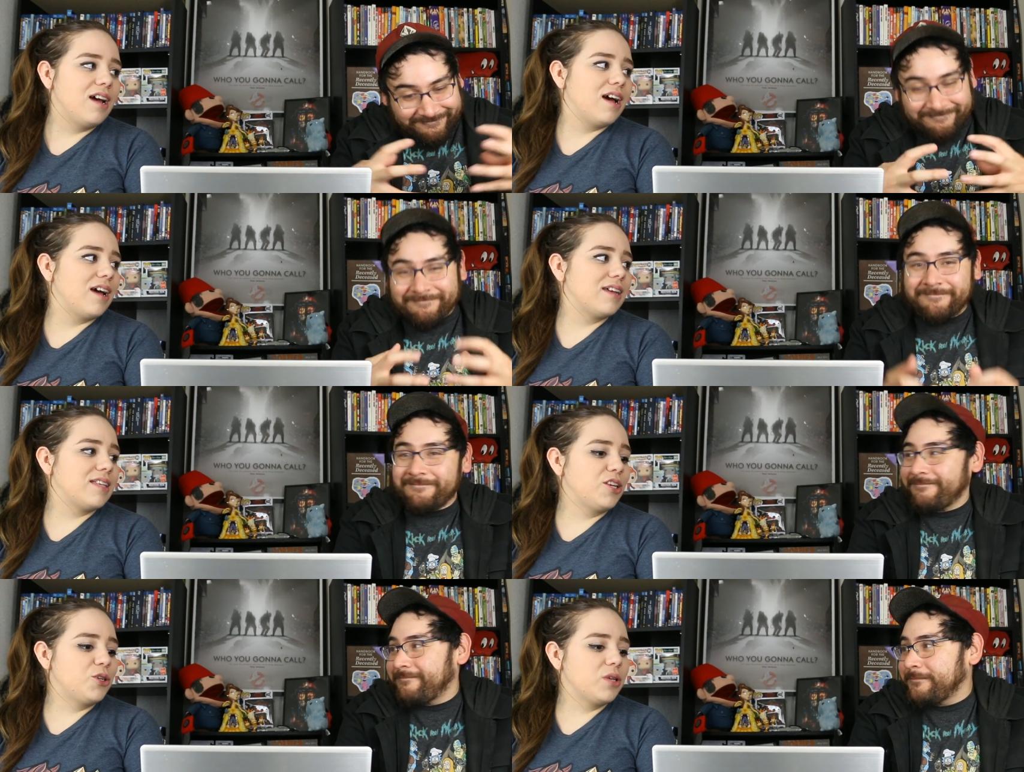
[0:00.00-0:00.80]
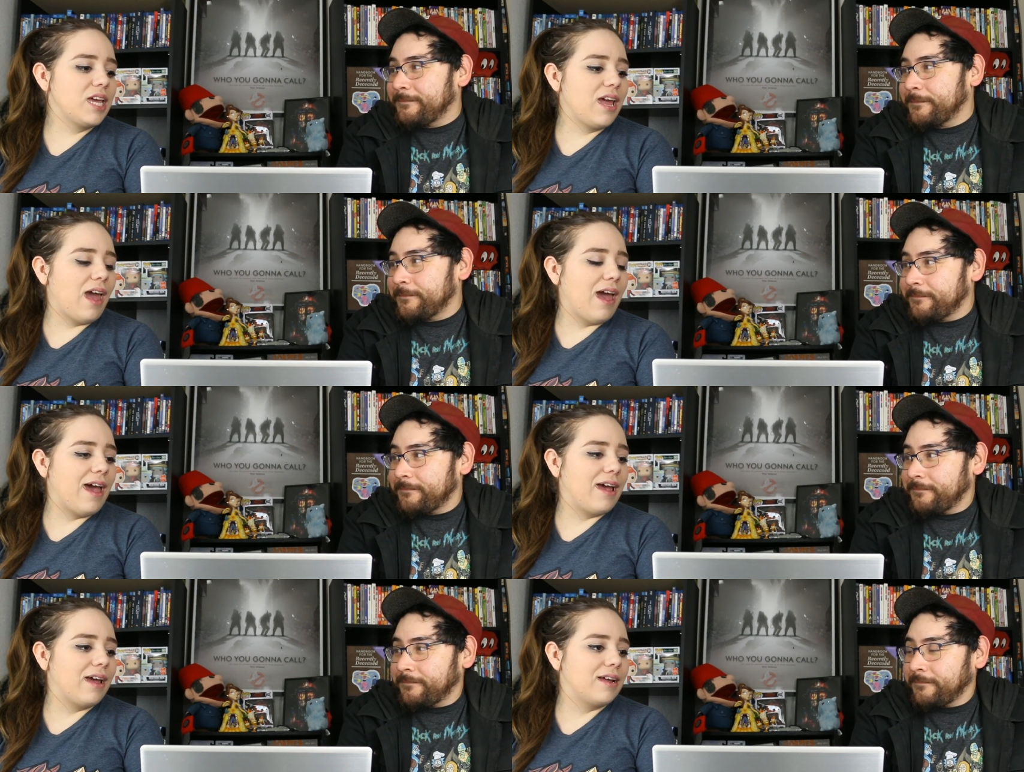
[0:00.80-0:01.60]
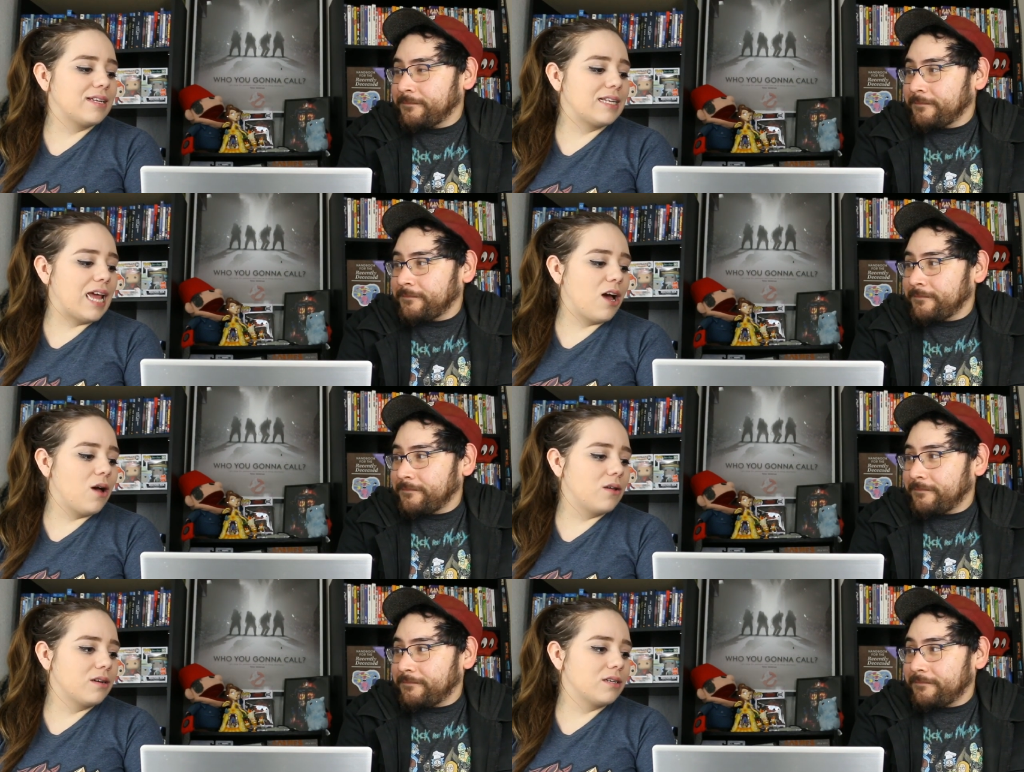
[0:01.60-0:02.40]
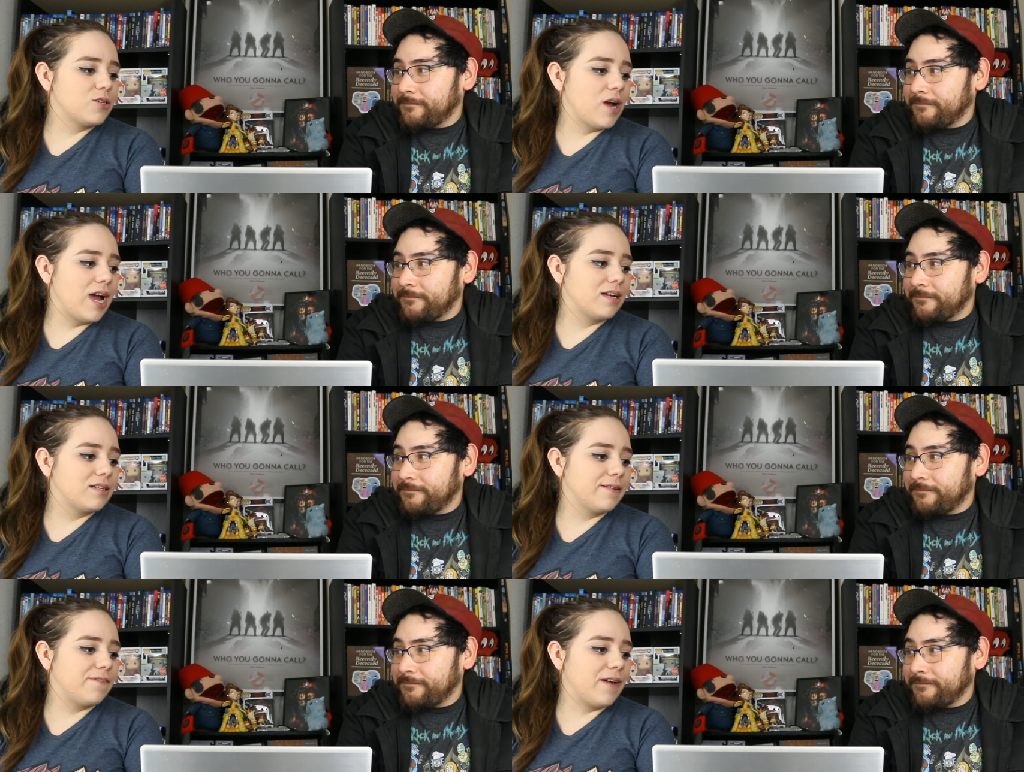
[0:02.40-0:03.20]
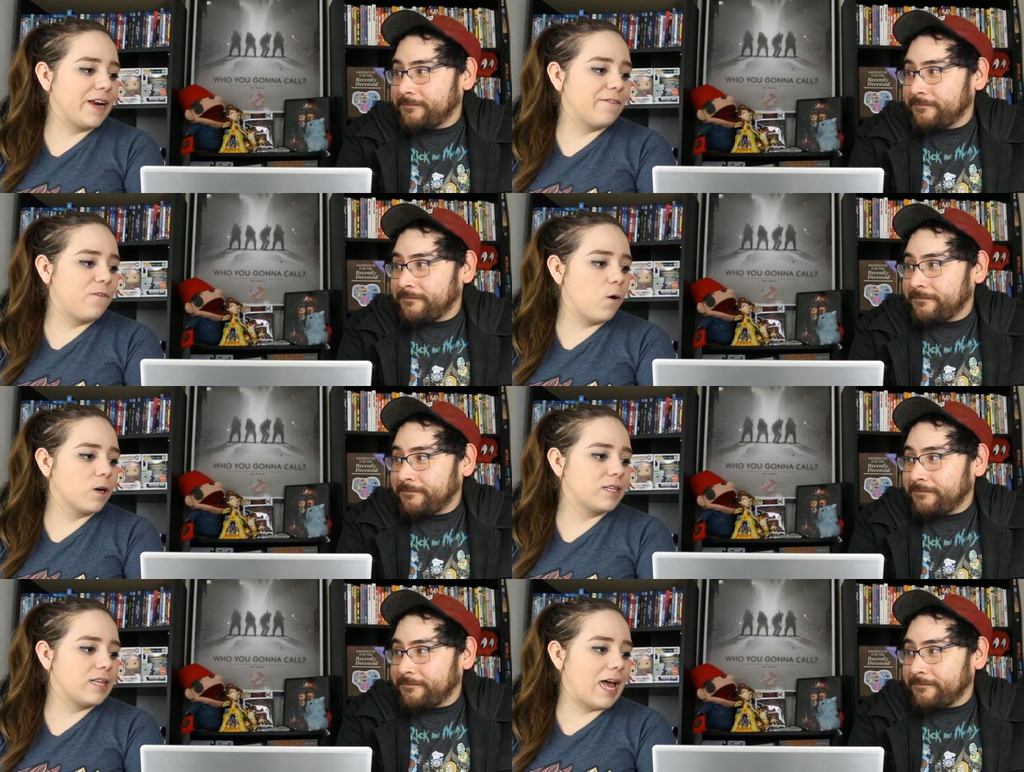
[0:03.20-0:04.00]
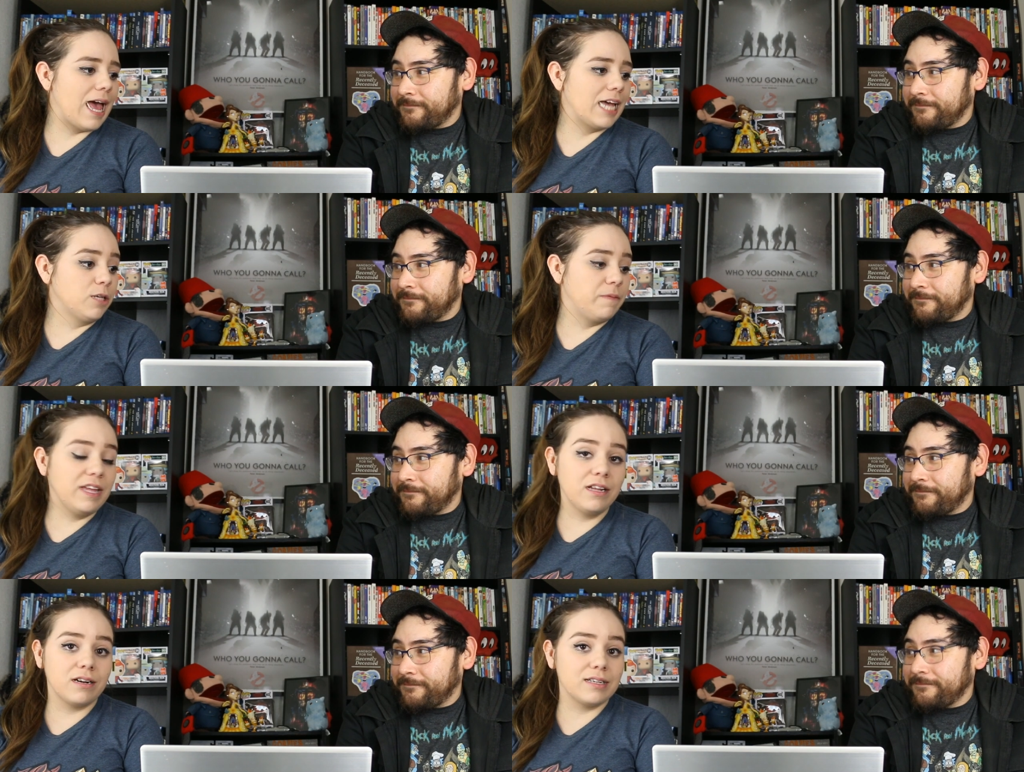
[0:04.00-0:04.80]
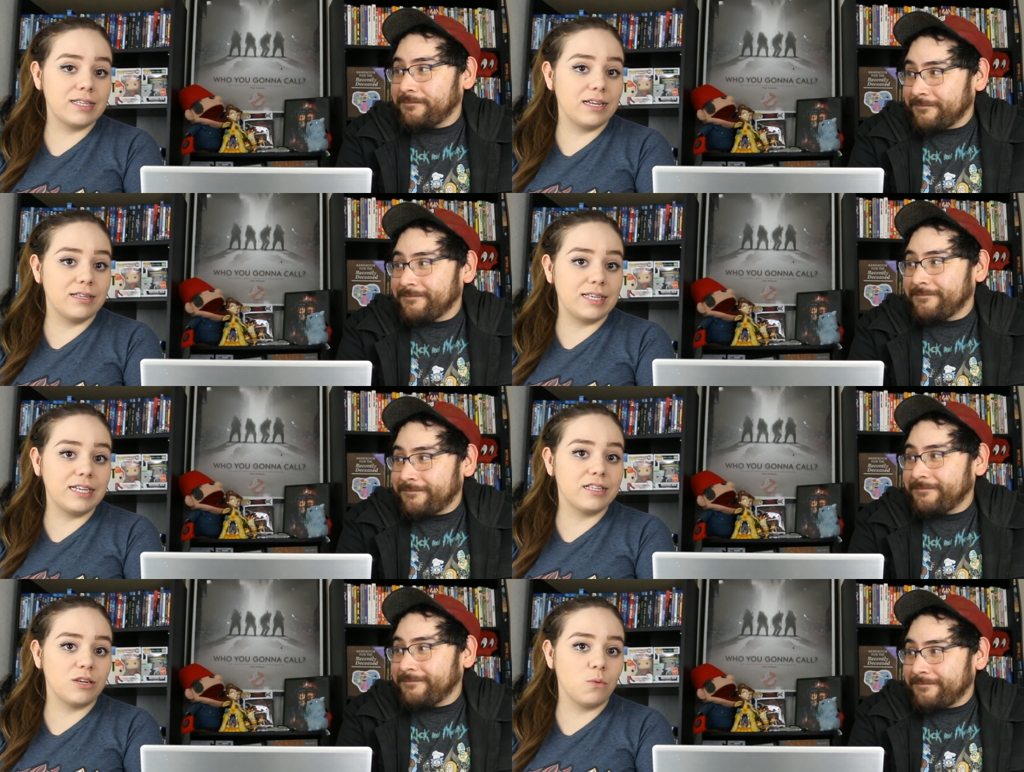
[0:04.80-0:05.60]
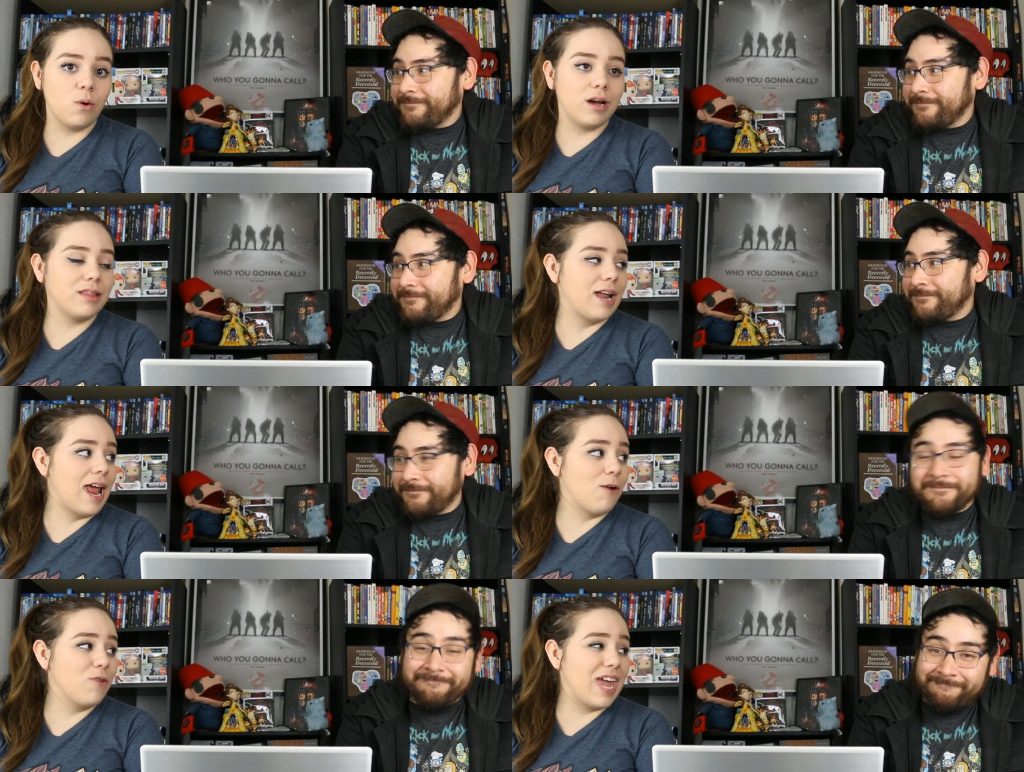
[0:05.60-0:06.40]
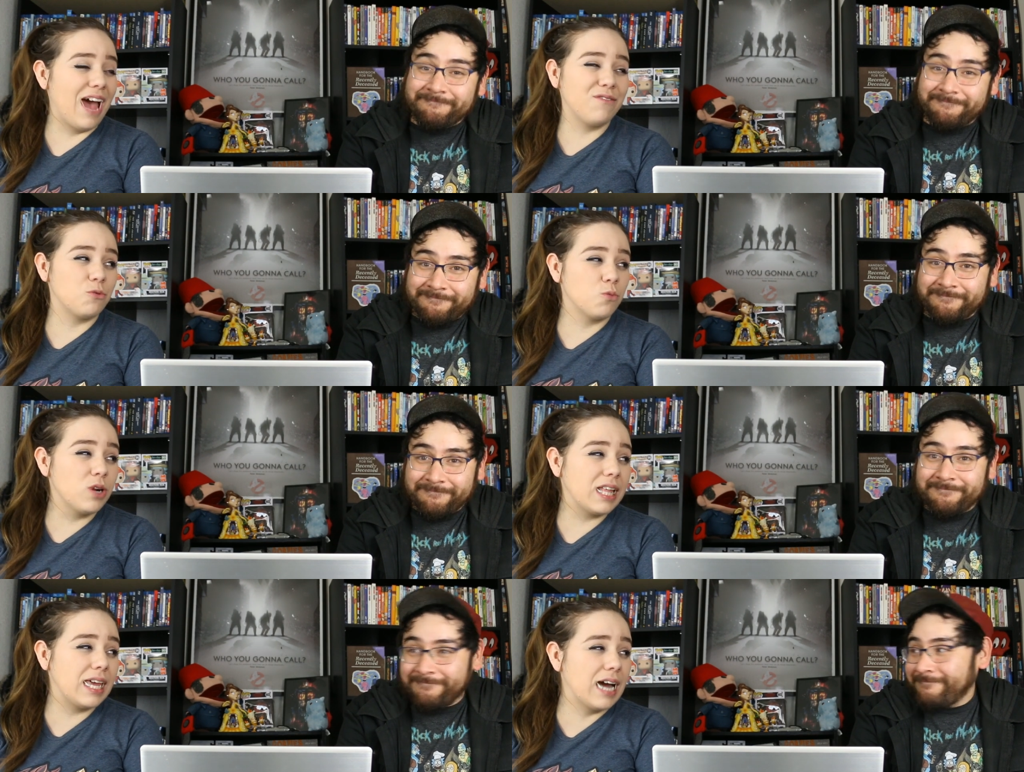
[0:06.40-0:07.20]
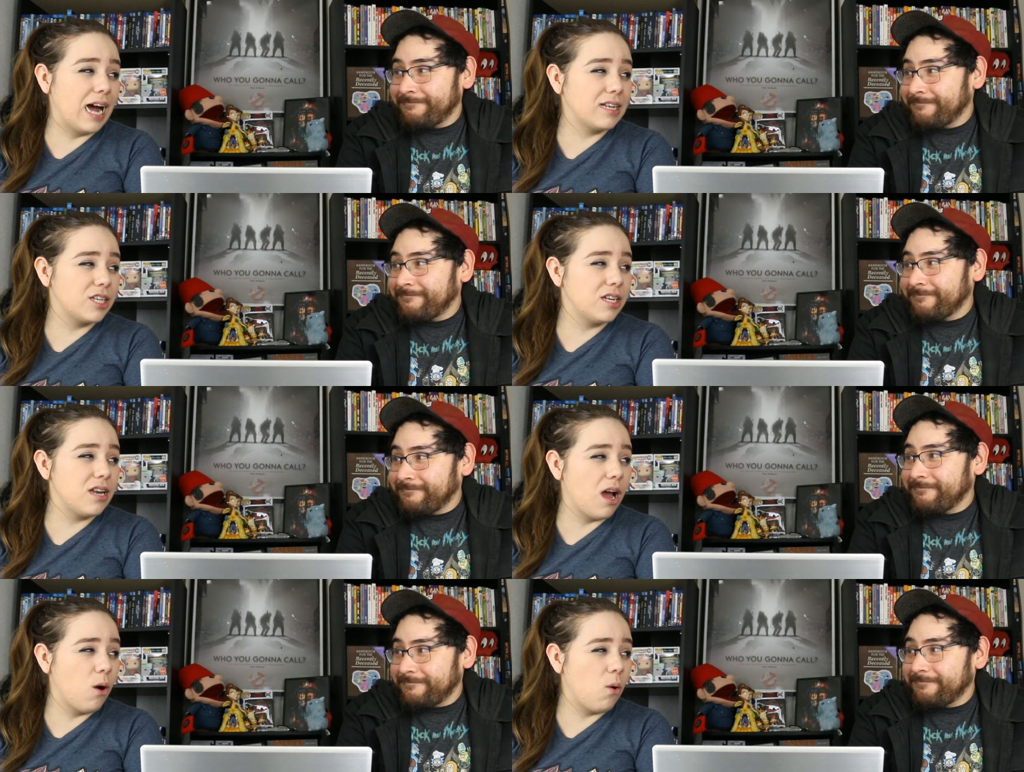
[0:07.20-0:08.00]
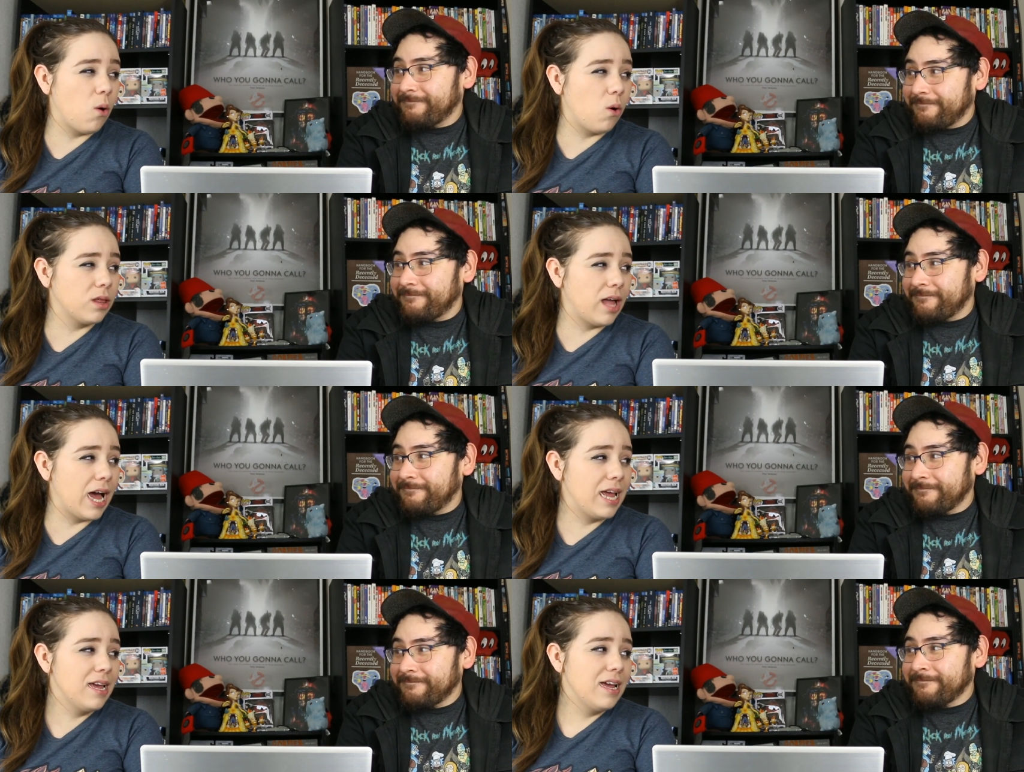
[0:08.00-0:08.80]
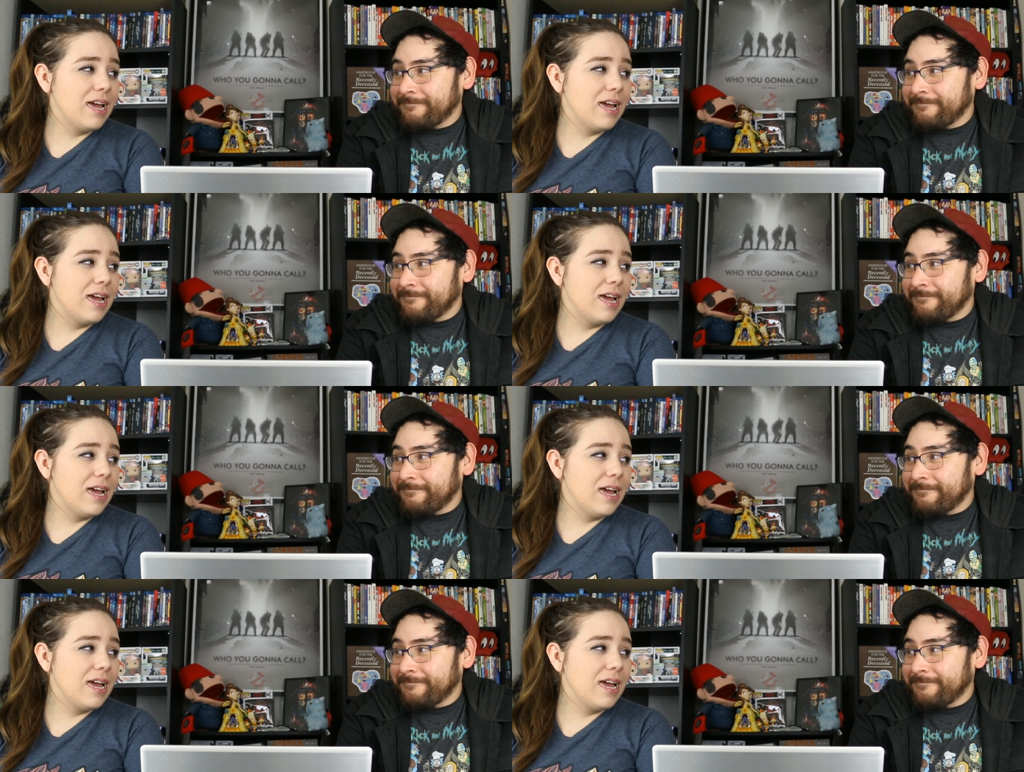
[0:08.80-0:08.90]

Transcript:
Speaker 1: Uh, essentially, and now they're trying to fight a force that has been there since season one that we haven't really gotten to know a whole lot,